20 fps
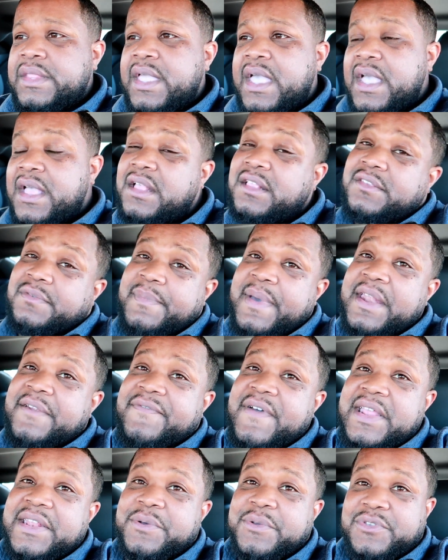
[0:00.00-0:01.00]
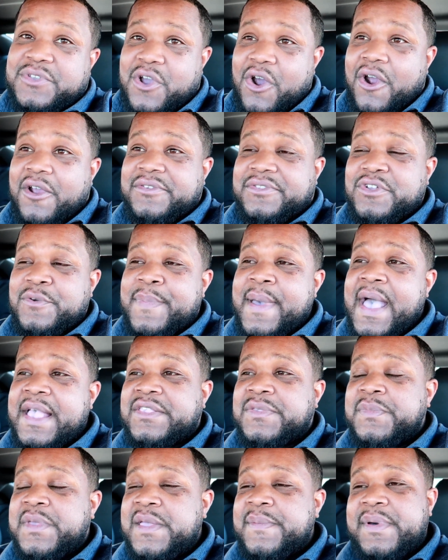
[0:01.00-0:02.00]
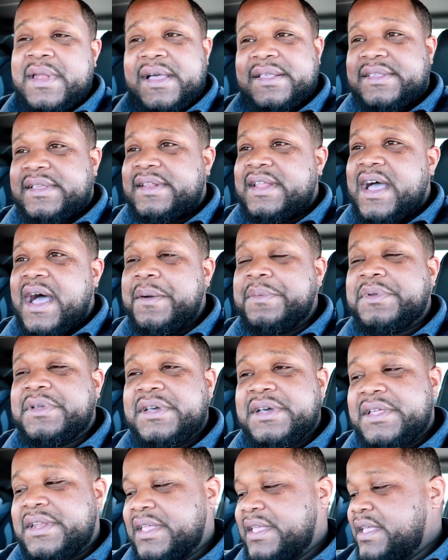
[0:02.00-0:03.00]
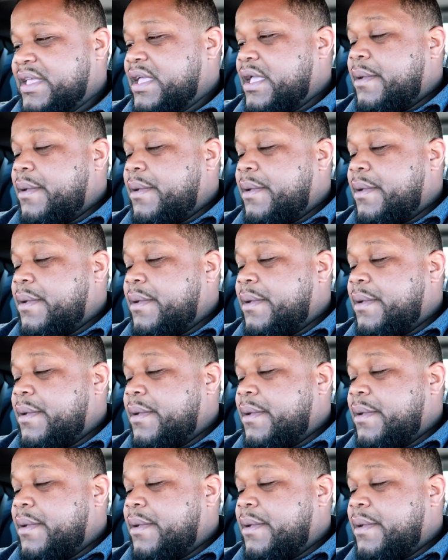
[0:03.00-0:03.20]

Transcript: And as a matter of fact, there was cars still passing me, but I was like, nah, I'm good.